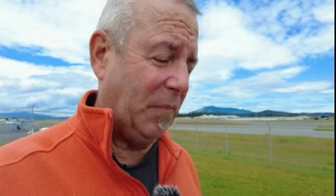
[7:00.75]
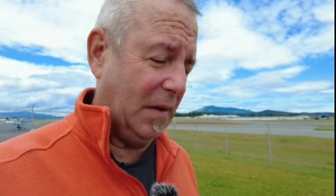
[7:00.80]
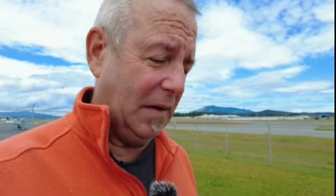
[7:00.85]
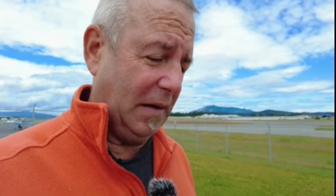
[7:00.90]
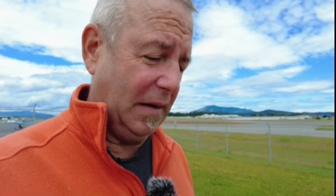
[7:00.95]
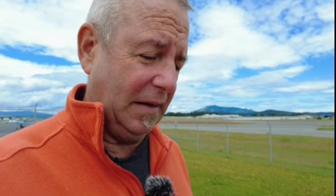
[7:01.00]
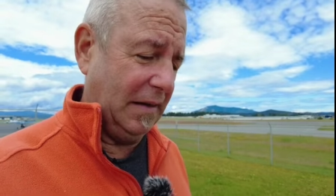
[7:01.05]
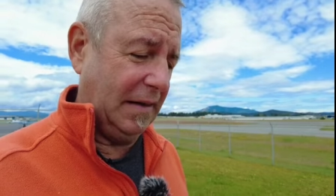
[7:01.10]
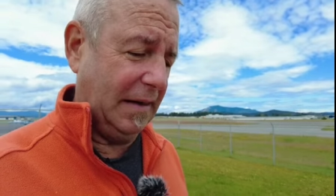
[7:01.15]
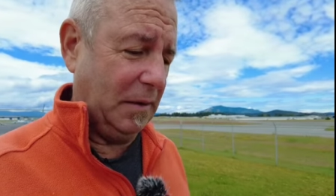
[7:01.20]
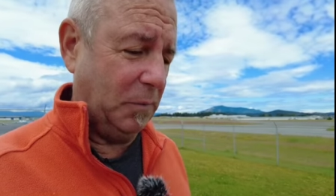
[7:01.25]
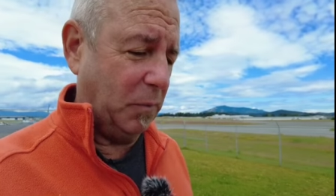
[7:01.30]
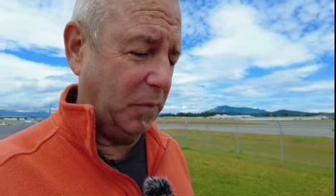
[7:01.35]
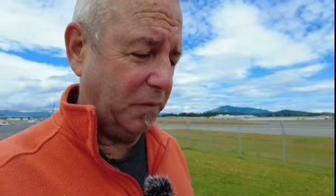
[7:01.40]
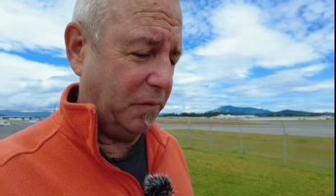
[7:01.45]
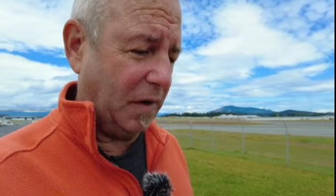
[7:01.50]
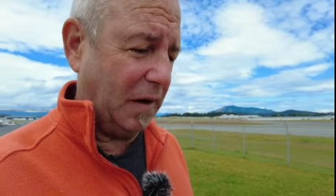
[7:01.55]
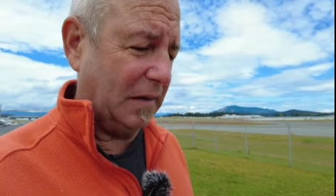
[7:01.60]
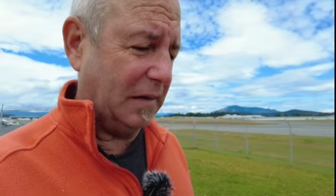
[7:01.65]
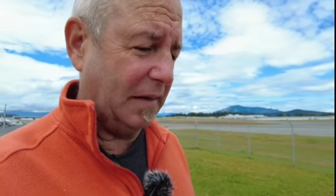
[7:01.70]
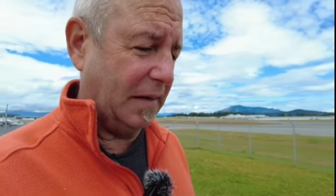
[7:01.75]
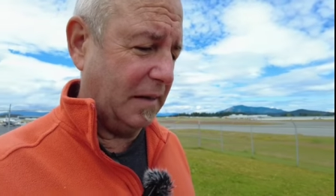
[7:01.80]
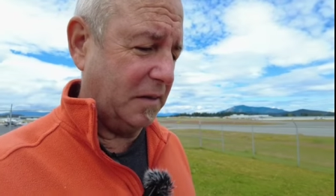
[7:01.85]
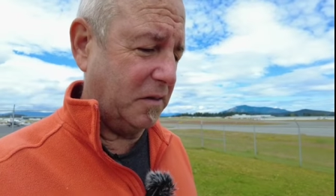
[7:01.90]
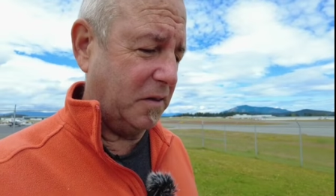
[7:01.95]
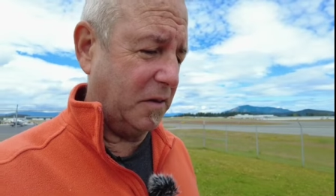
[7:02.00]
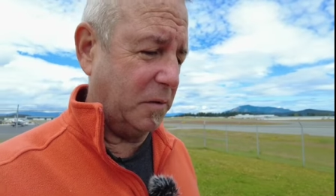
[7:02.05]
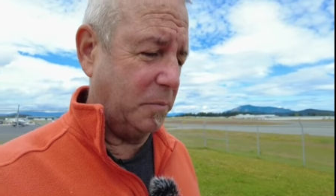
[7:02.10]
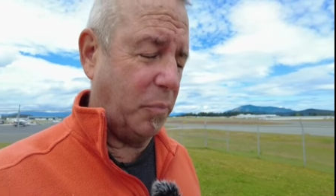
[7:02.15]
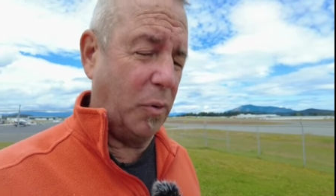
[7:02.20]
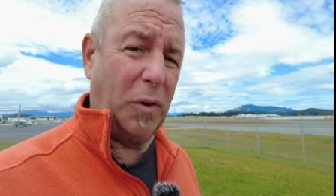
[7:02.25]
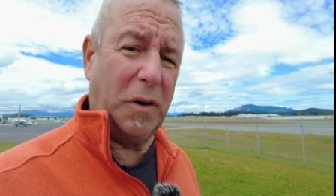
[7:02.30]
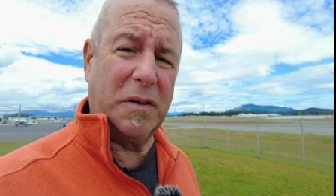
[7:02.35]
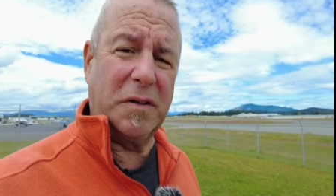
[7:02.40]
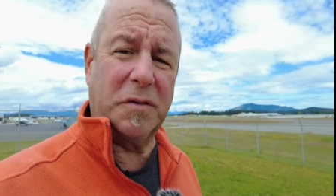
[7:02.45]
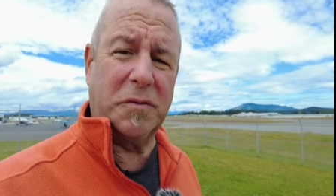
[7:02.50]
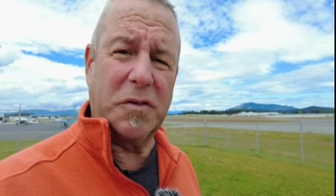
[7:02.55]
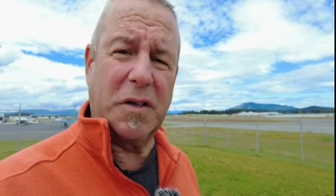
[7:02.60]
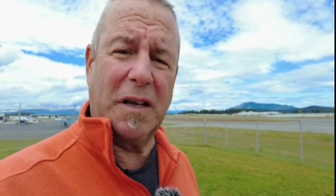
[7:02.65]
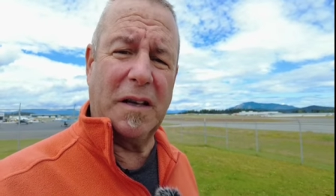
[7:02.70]
and then we finally get to the
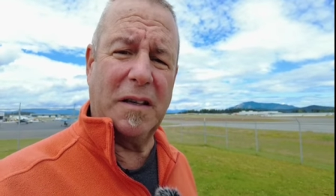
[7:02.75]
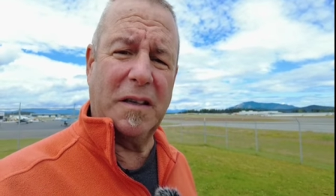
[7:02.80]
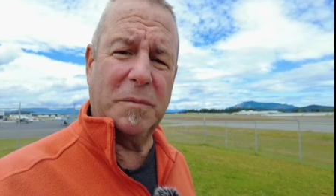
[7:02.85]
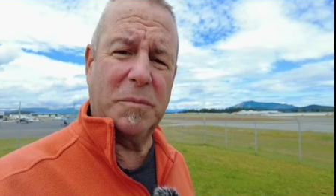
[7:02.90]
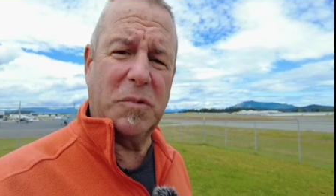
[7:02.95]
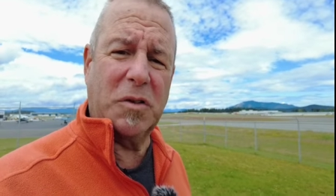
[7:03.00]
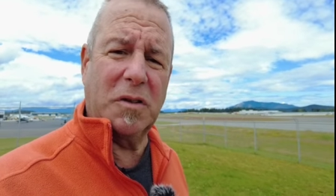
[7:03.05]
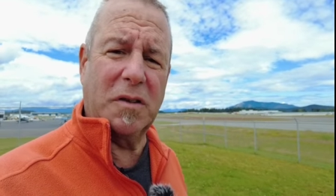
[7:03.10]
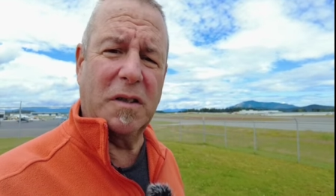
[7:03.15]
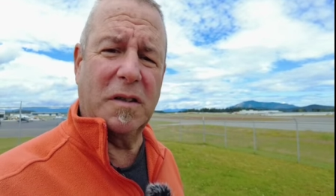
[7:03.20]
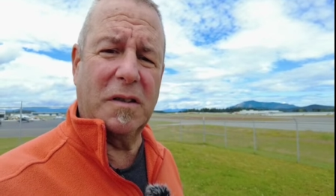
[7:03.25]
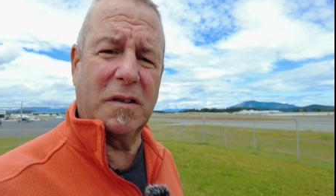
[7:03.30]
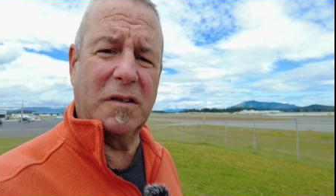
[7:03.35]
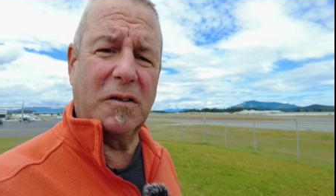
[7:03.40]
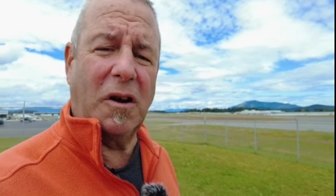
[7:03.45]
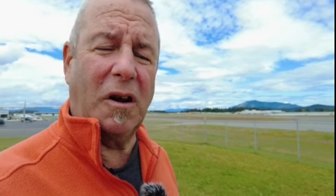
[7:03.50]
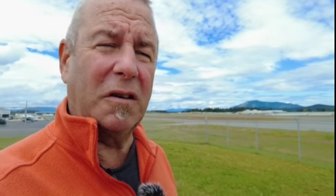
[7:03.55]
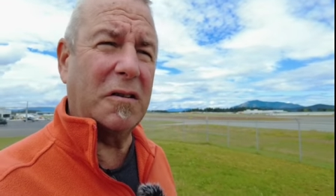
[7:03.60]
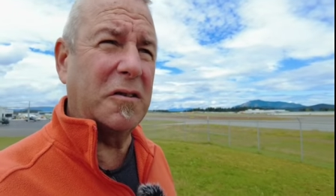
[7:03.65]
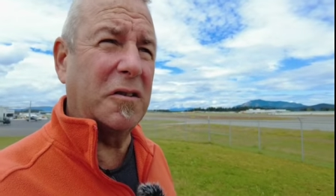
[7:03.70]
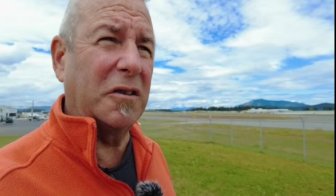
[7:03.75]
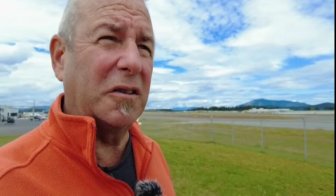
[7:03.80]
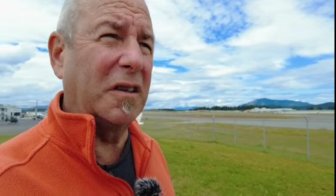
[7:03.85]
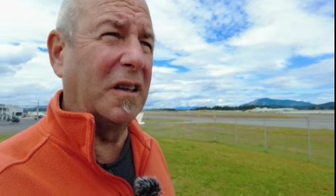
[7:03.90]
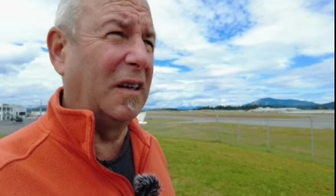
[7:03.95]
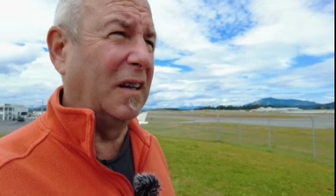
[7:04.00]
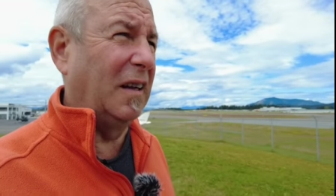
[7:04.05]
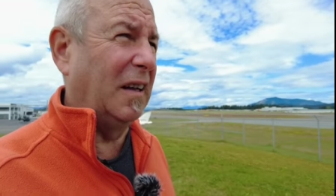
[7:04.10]
point of taking them to the doctor,